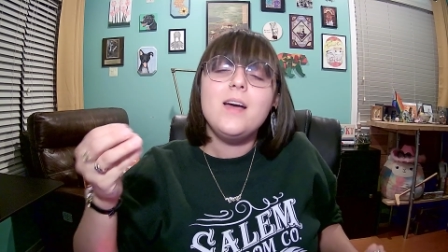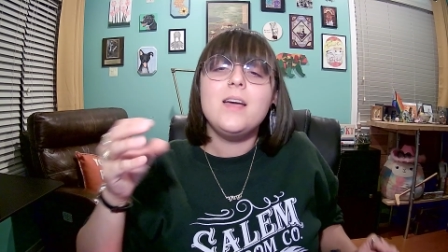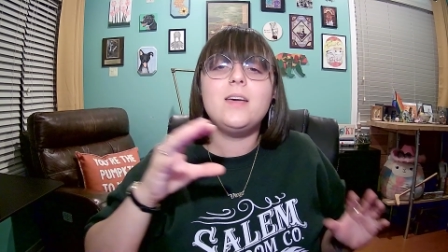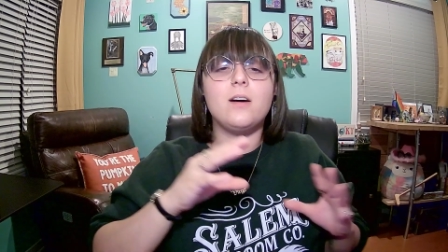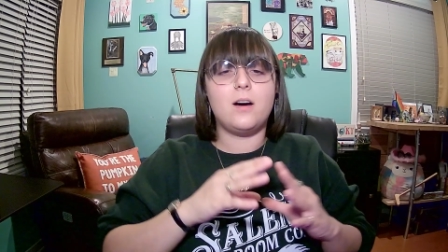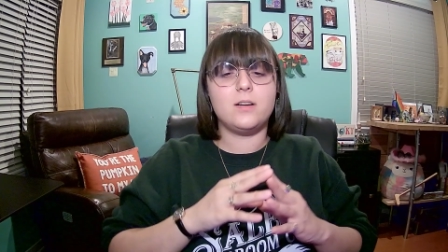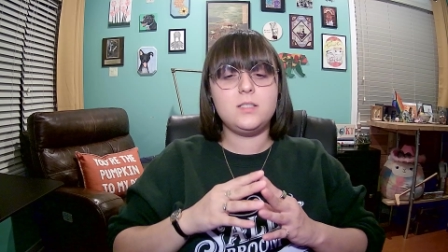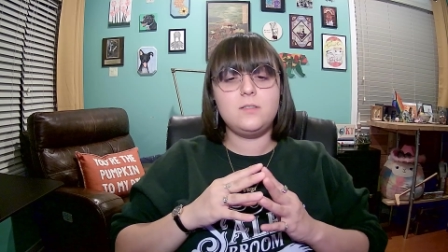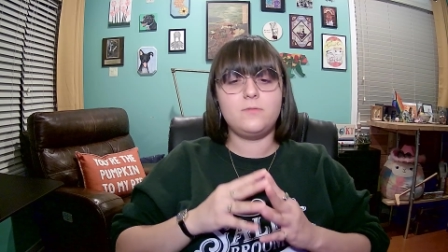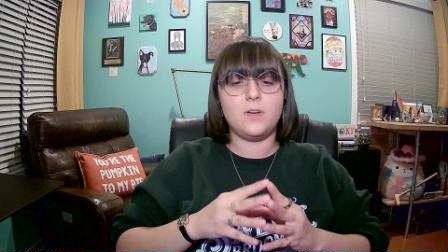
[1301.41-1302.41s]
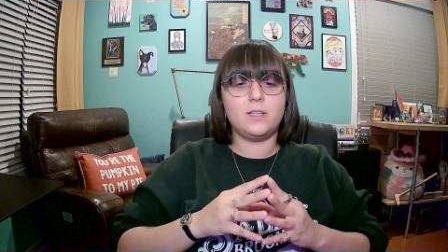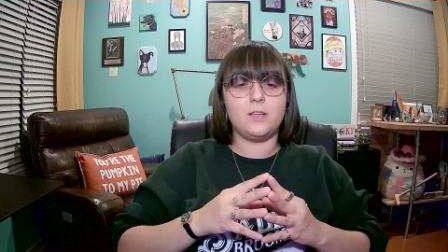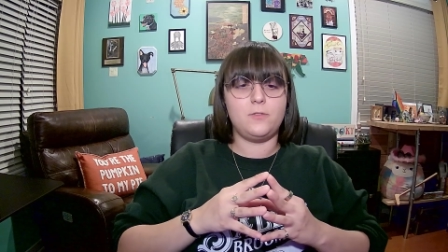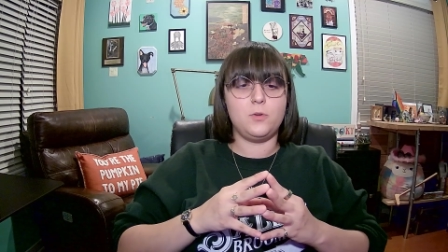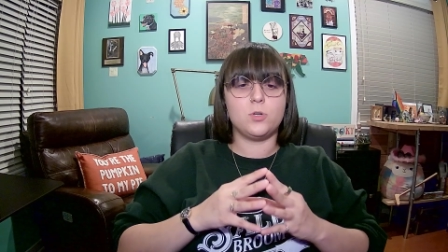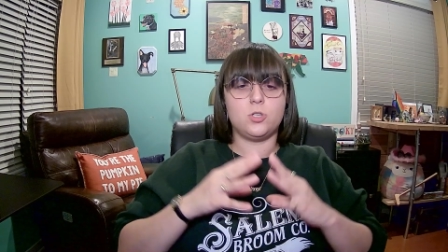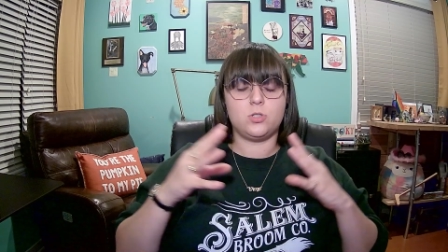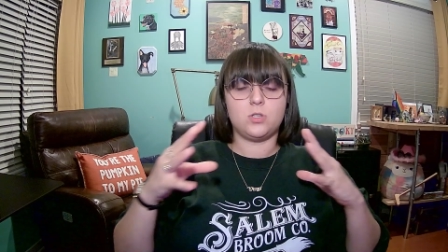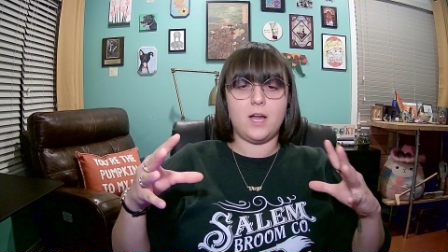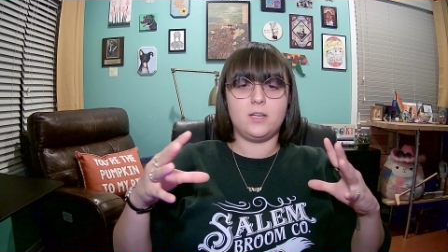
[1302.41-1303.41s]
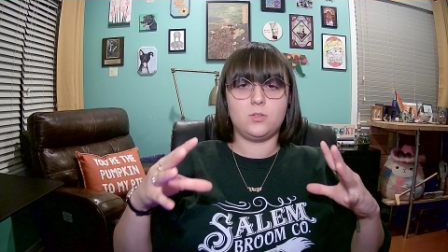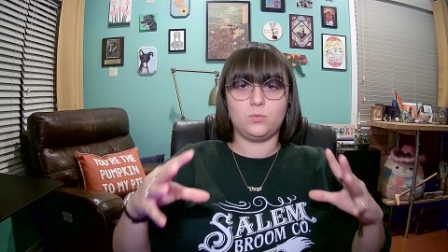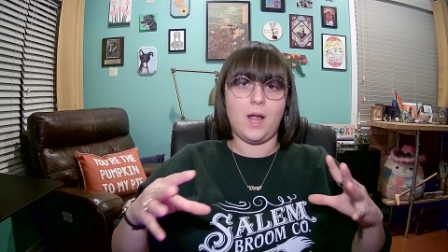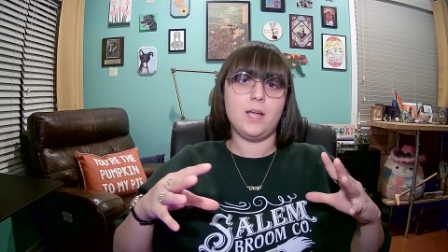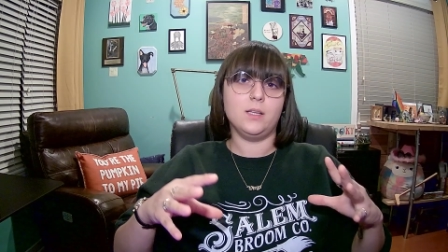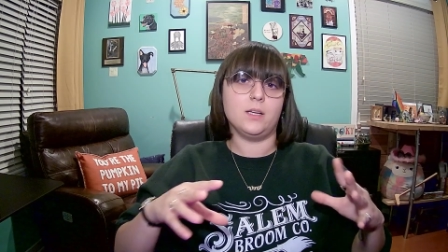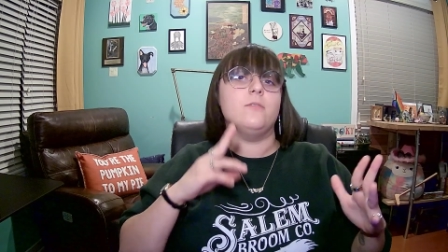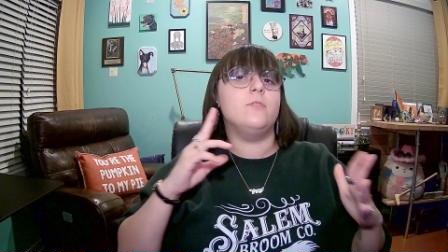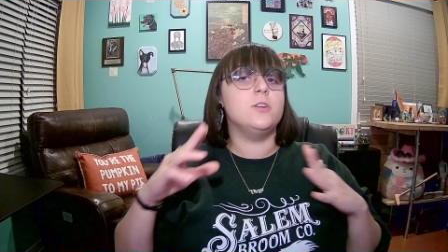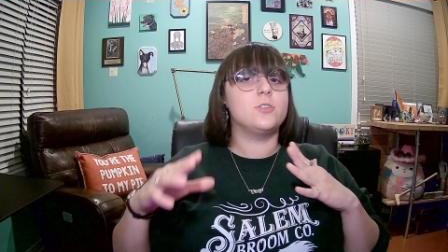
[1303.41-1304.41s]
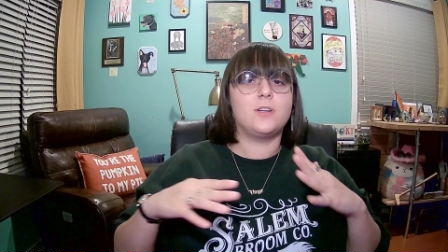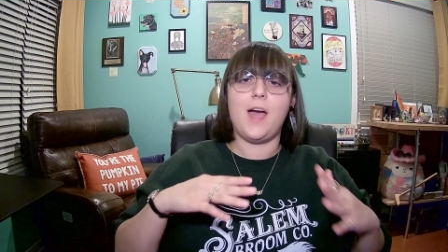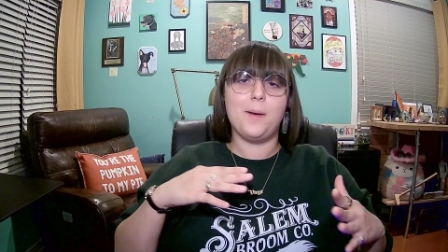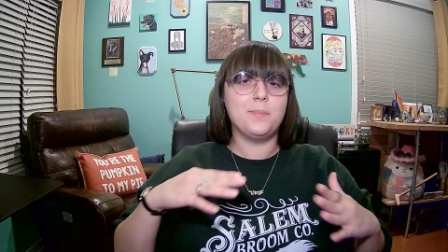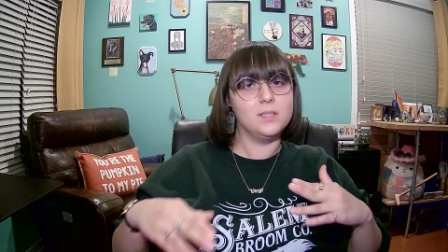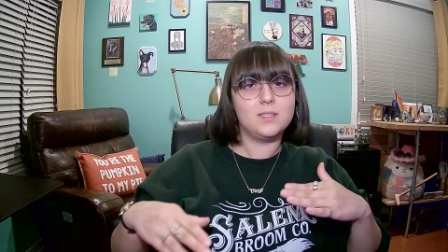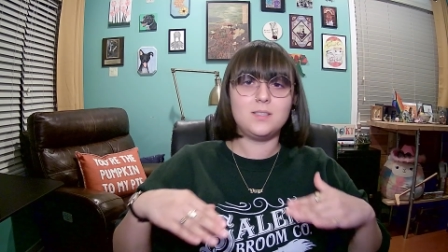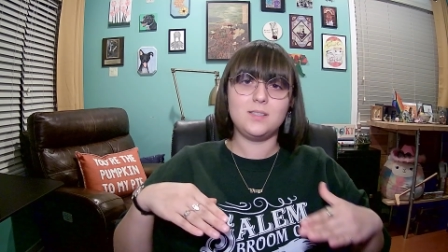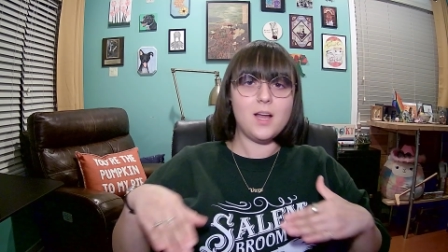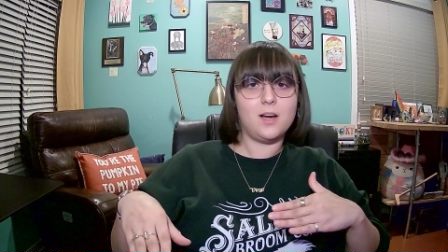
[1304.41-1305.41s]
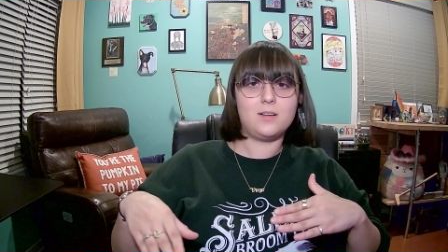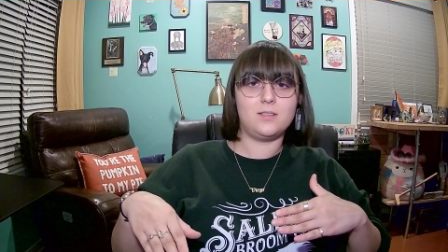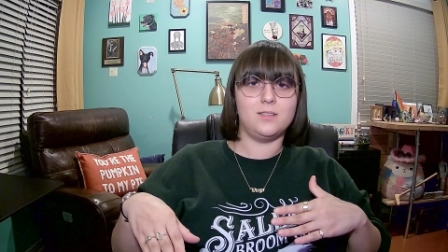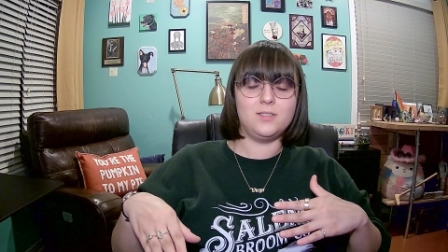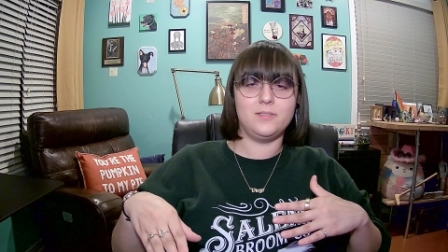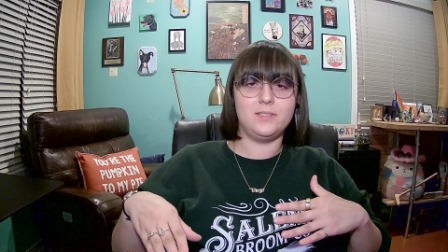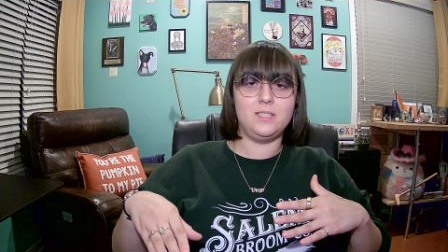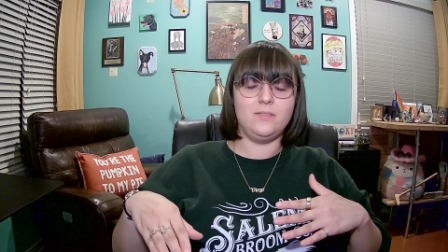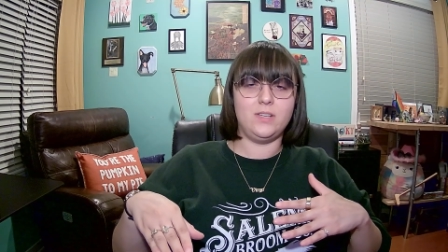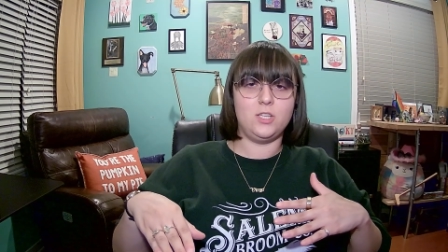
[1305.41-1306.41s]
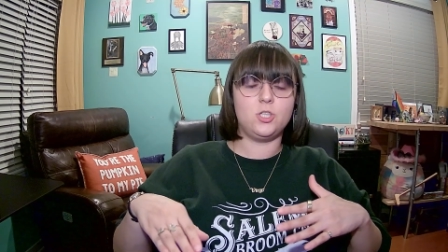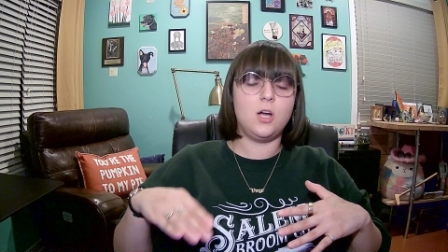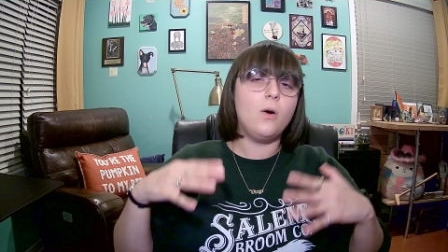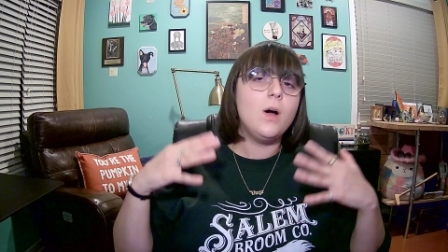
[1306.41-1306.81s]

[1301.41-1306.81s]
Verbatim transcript: It honestly felt like if you were trying to write like a venture capitalist character into a T V show,